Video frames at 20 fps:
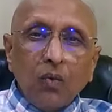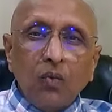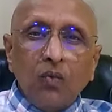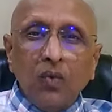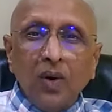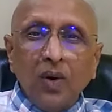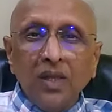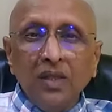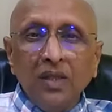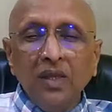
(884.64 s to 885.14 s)

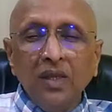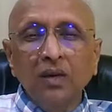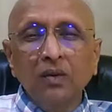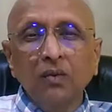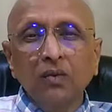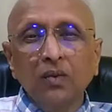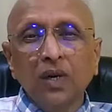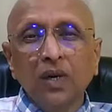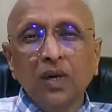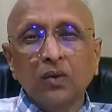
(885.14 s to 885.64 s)
one
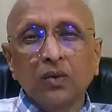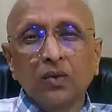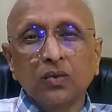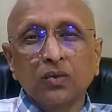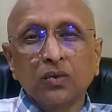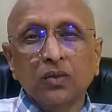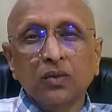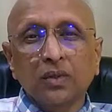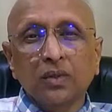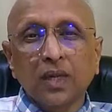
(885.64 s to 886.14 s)
thing we have
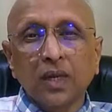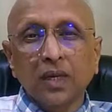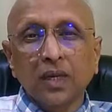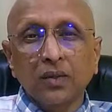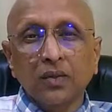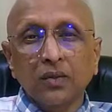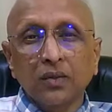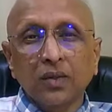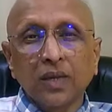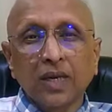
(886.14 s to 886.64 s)
to tell
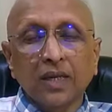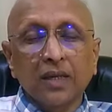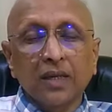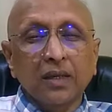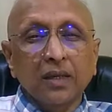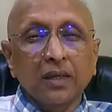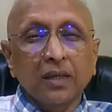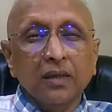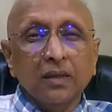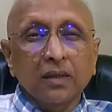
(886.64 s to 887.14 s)
you that
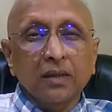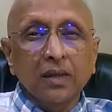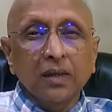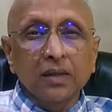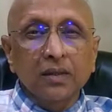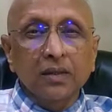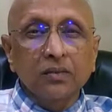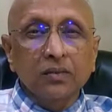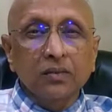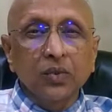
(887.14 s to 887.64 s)

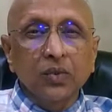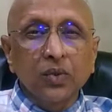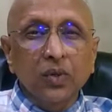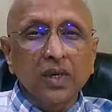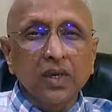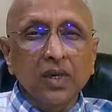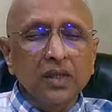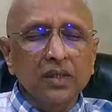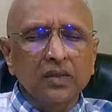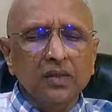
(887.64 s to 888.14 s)
his
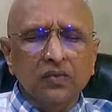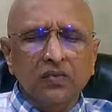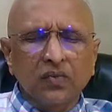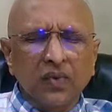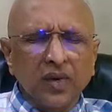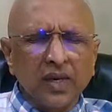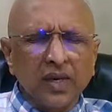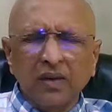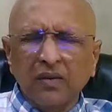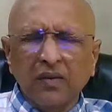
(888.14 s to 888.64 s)
urine is
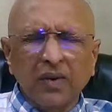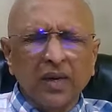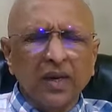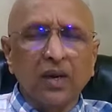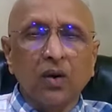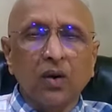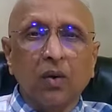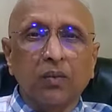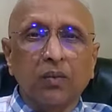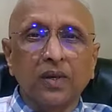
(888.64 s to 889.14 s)
very,
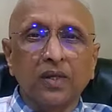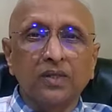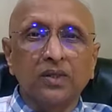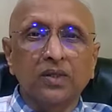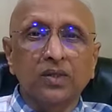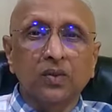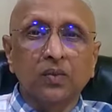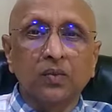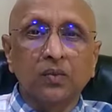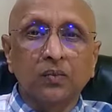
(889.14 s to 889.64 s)
very
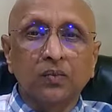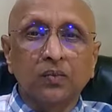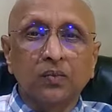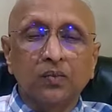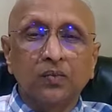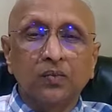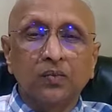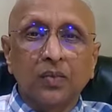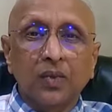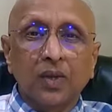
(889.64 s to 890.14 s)
offensive.
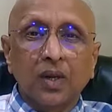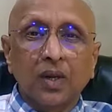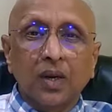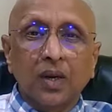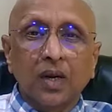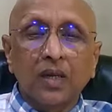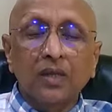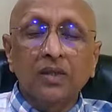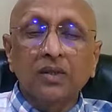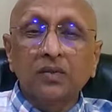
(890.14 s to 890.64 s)

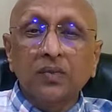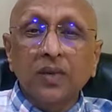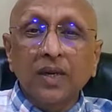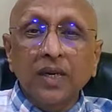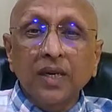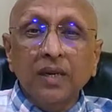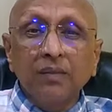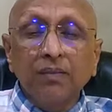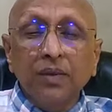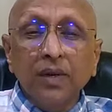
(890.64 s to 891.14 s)
It's
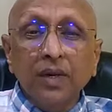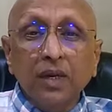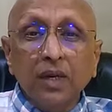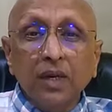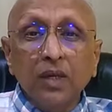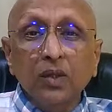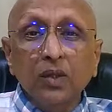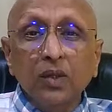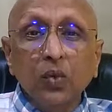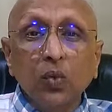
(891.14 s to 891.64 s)
very
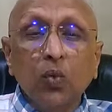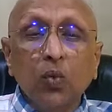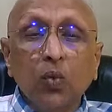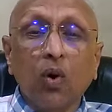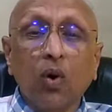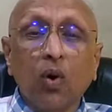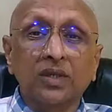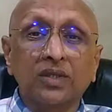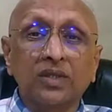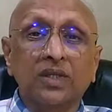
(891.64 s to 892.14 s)
difficult to
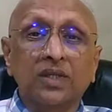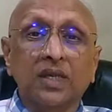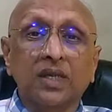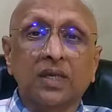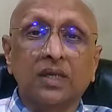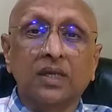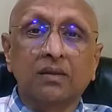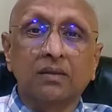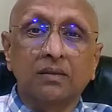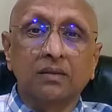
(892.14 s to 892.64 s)
wash
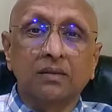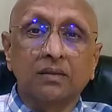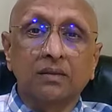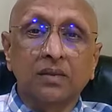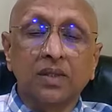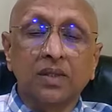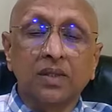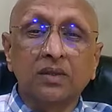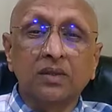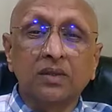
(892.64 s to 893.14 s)
that.
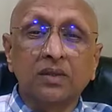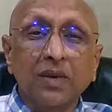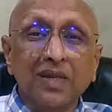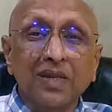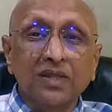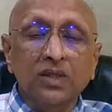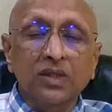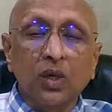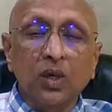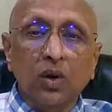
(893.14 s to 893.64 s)
It
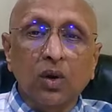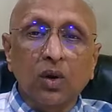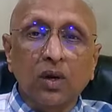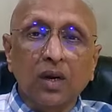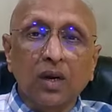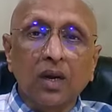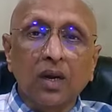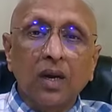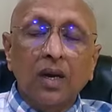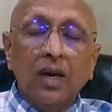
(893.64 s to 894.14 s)
smells a lot.
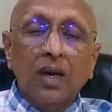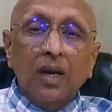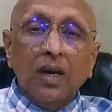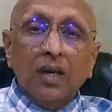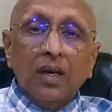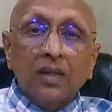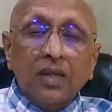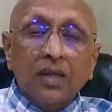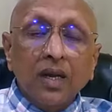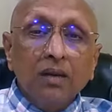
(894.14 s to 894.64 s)

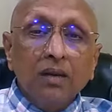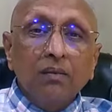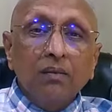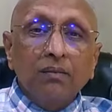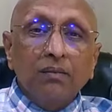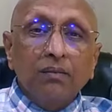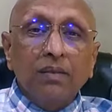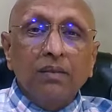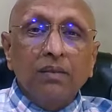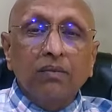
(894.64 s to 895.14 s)

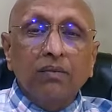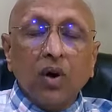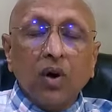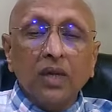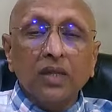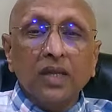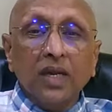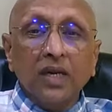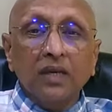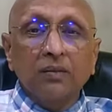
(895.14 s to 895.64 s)
Then
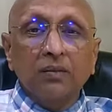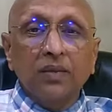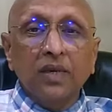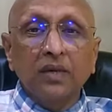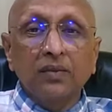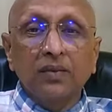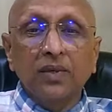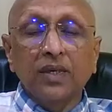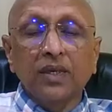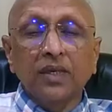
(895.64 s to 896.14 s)
for that
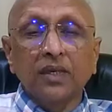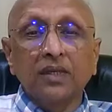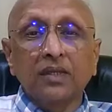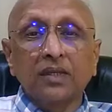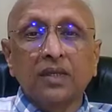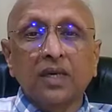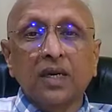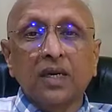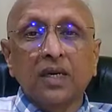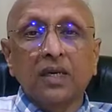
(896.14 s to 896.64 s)

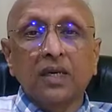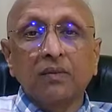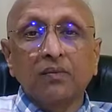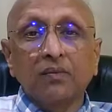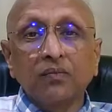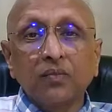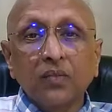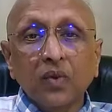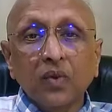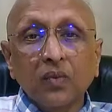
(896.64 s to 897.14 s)
bedwetting child,
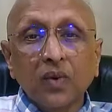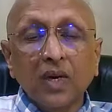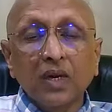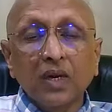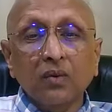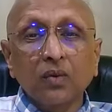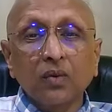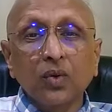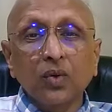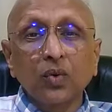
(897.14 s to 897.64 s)

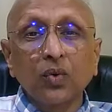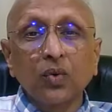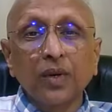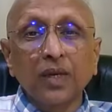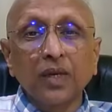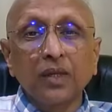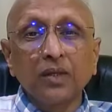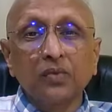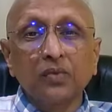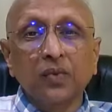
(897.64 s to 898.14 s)
where
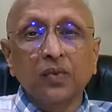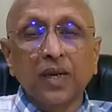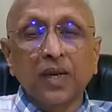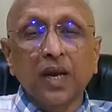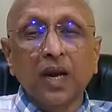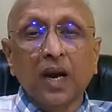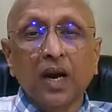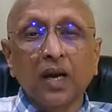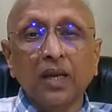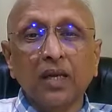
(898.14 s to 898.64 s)
urine is
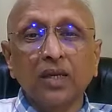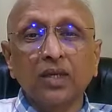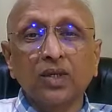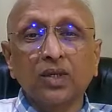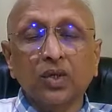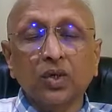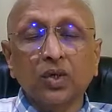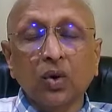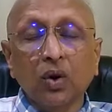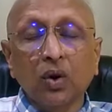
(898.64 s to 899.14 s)
very highly
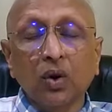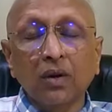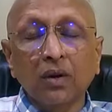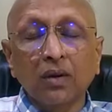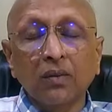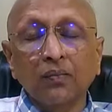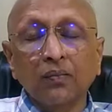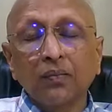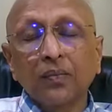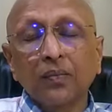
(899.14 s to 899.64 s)
strong